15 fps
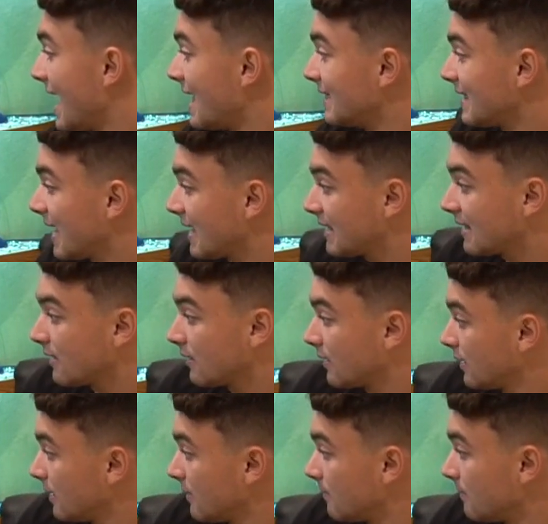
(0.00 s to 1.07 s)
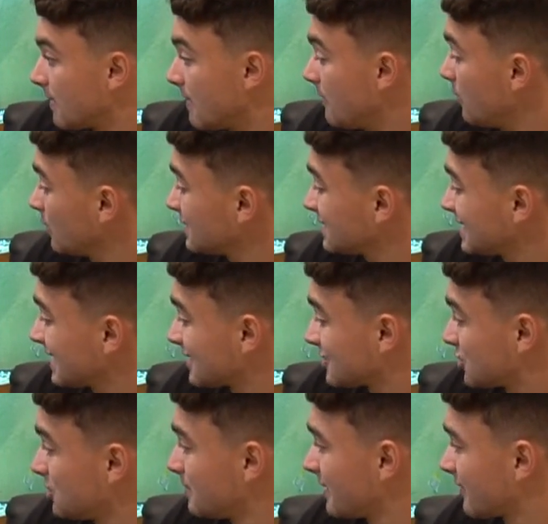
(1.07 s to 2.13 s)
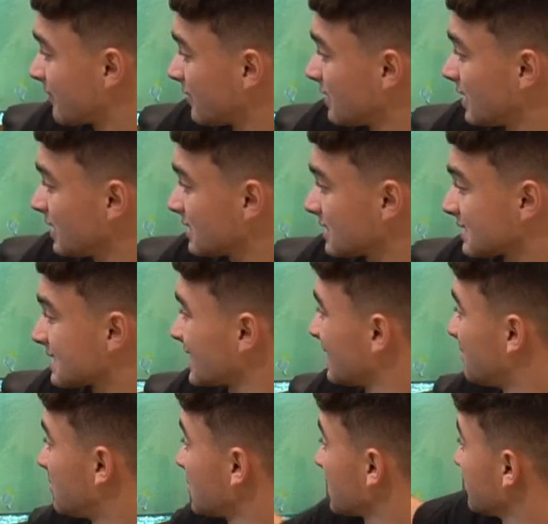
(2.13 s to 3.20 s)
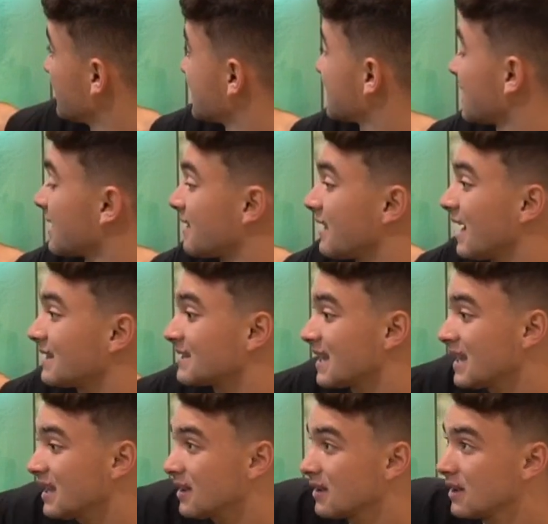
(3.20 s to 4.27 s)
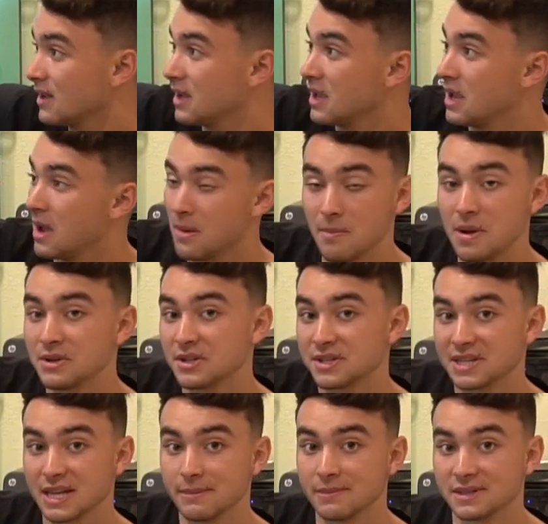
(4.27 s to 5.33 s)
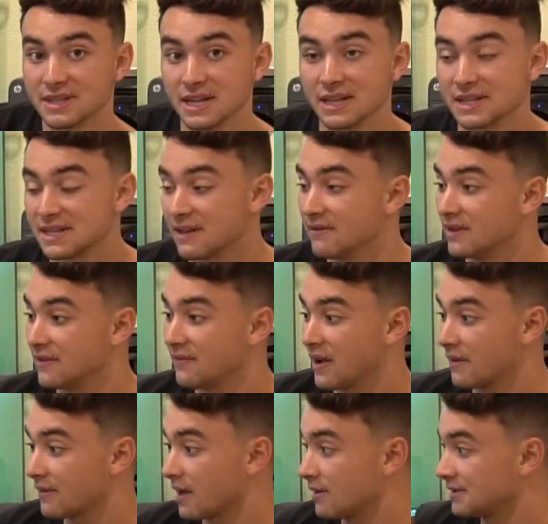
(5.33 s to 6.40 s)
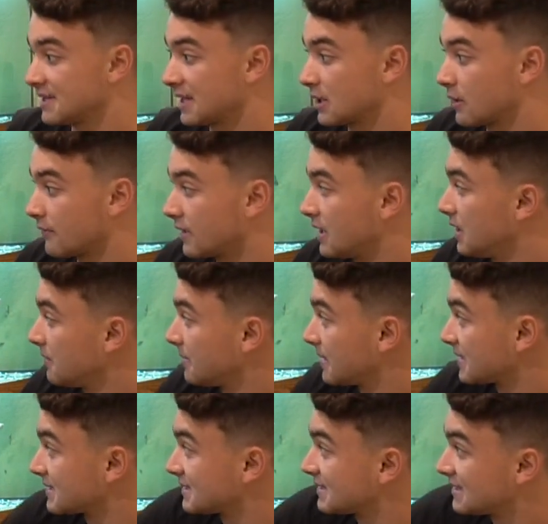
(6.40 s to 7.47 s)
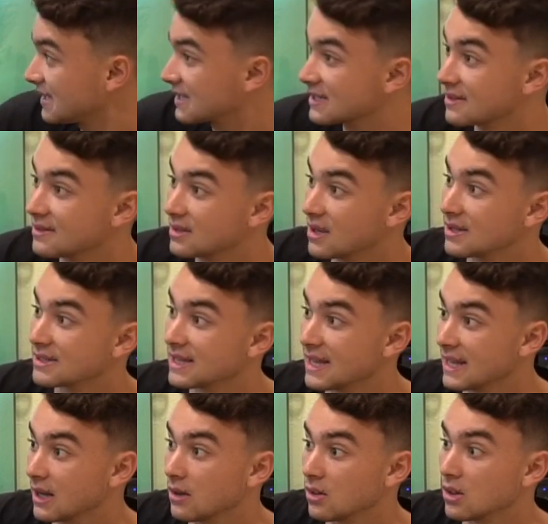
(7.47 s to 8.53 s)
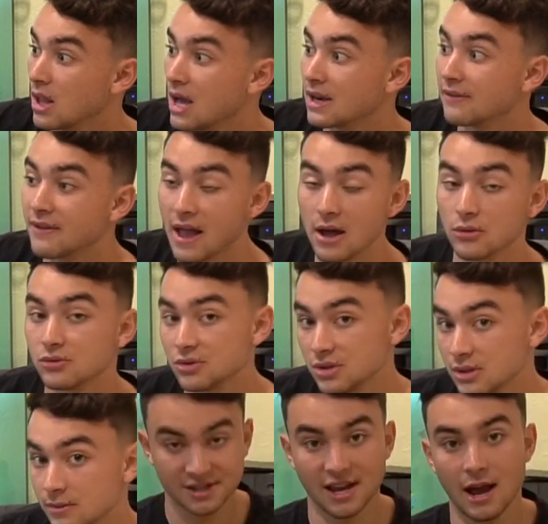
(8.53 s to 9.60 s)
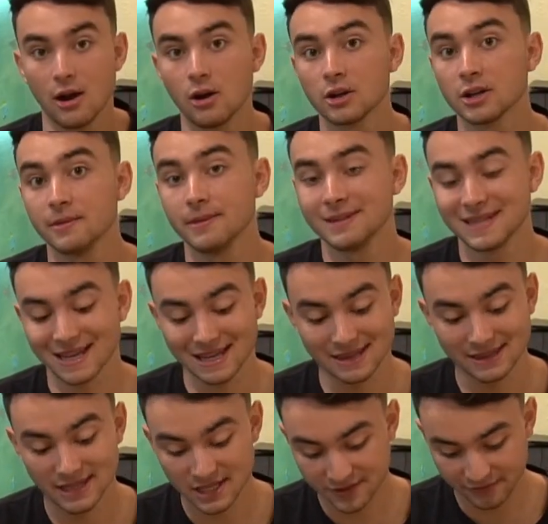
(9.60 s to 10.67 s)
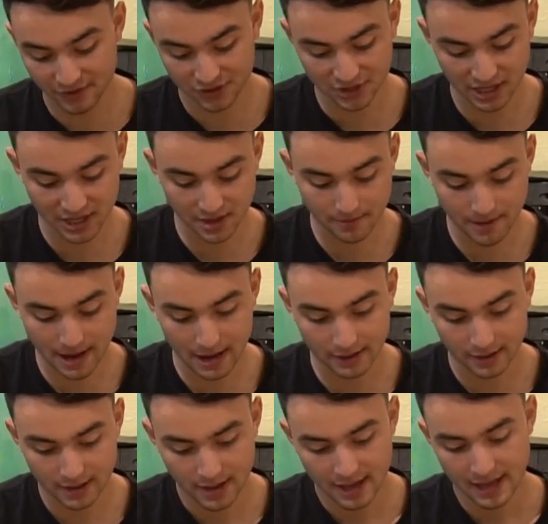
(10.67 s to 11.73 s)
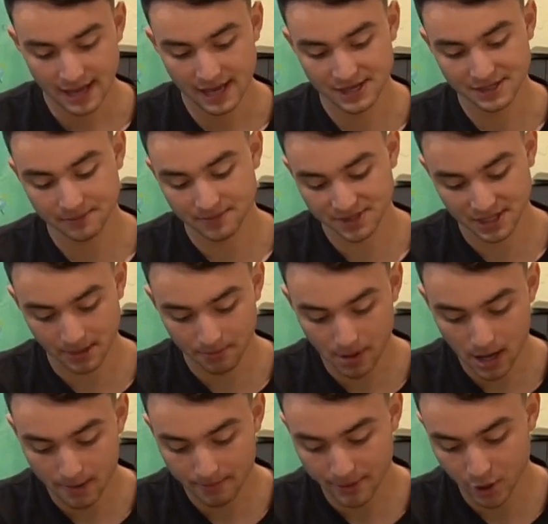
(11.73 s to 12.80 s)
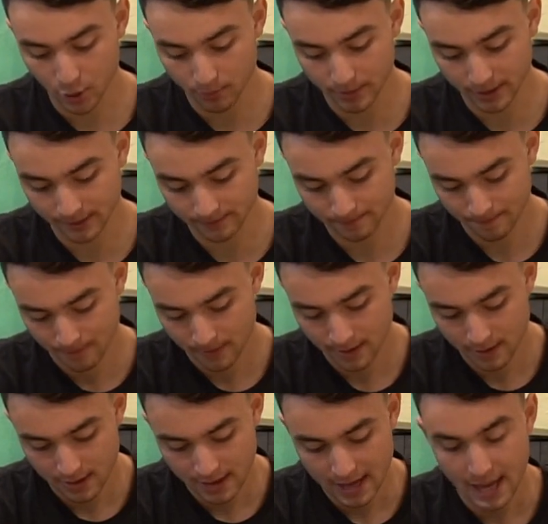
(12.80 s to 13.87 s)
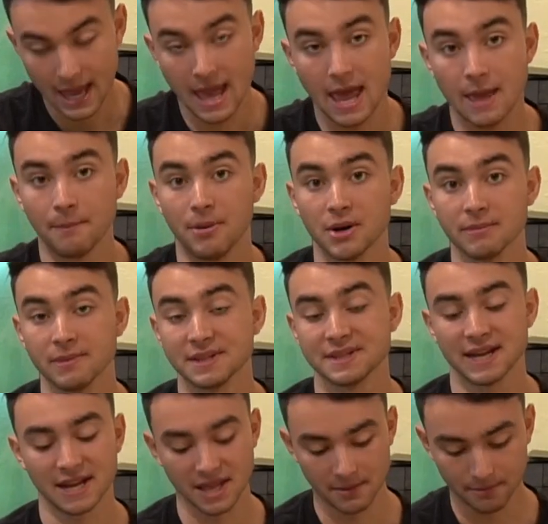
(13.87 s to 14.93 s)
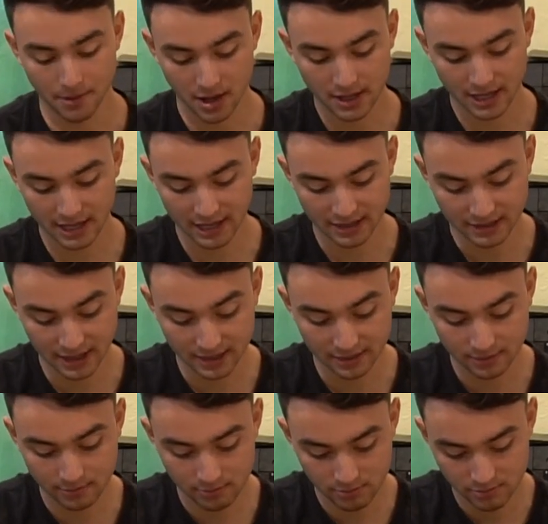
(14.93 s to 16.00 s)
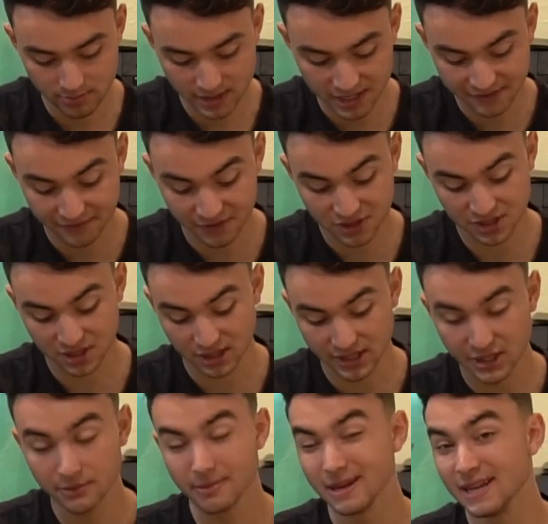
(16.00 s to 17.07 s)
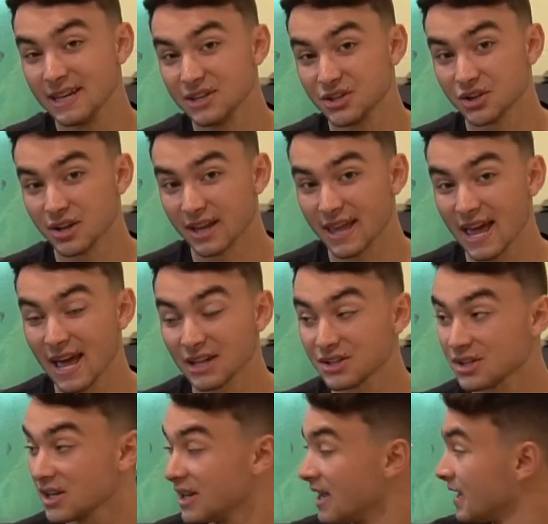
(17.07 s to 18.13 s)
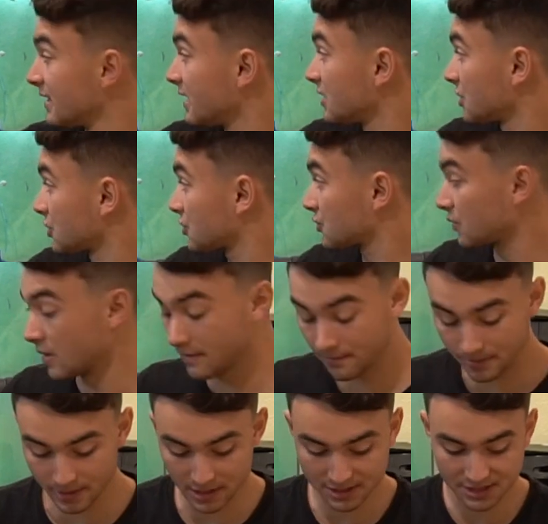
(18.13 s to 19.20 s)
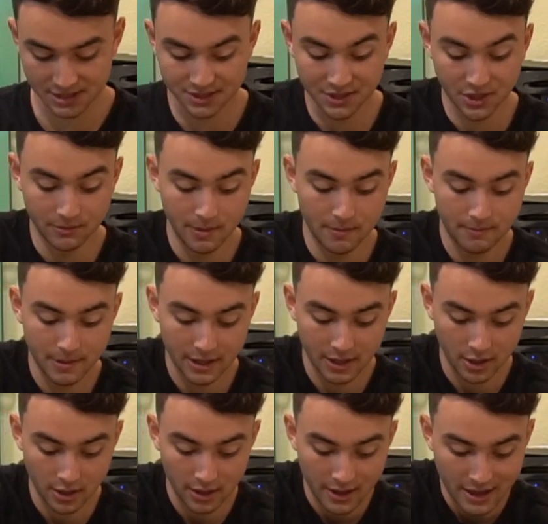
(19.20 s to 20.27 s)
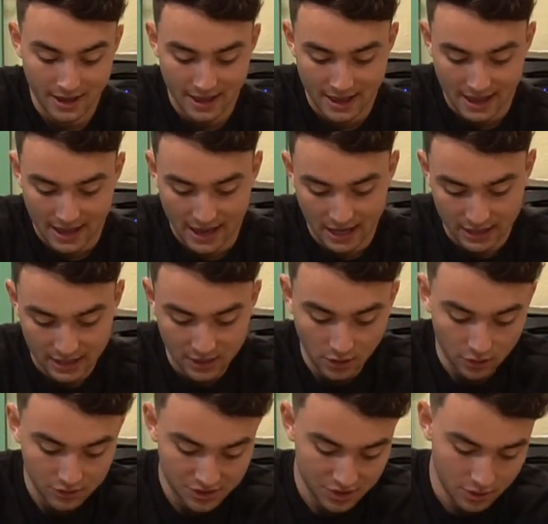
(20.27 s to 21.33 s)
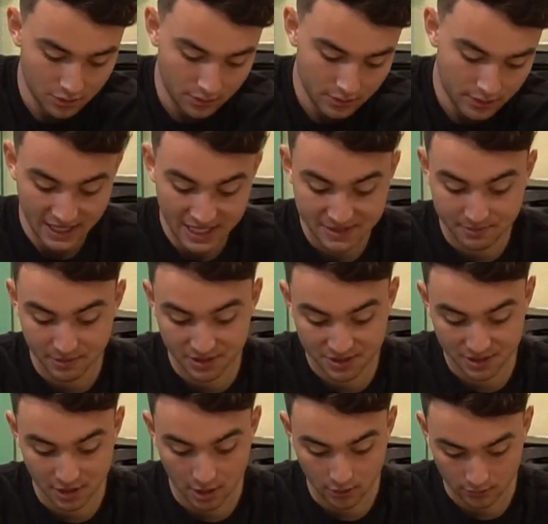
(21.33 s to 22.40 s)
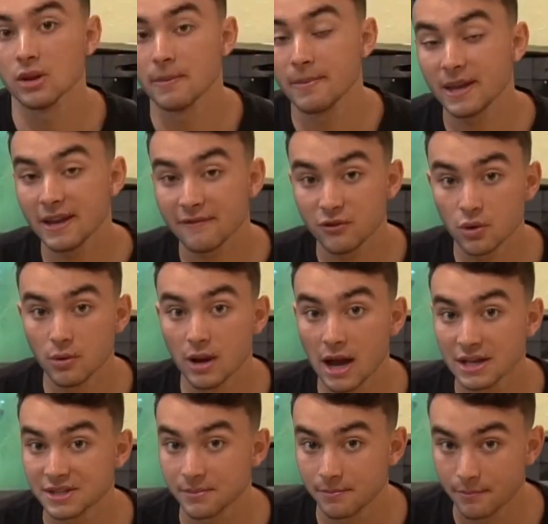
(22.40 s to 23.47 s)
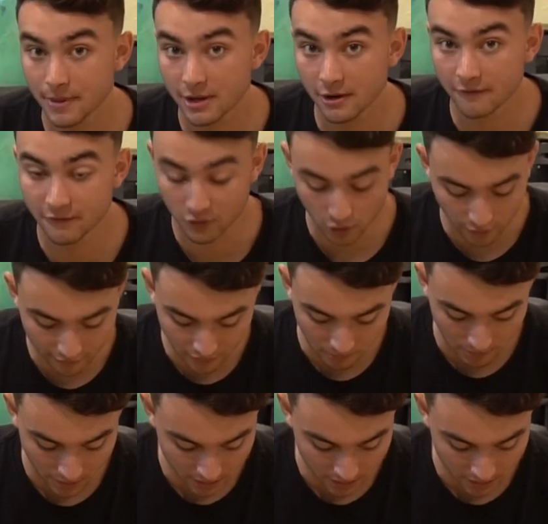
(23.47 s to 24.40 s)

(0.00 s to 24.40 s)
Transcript: And then maybe once he gets too big for this, instead of putting him inside of that tank, I might just set him inside the 75-gallon tank over here because this does get a lot of algae. So how I'm gonna be taking this fish out of the bag is I'm just gonna pop it open and put him inside the bucket, and then this fish is a little bit easier to catch than the shrimp because he's a little bit bigger and he also is pretty slow. Let me give you guys a better view of him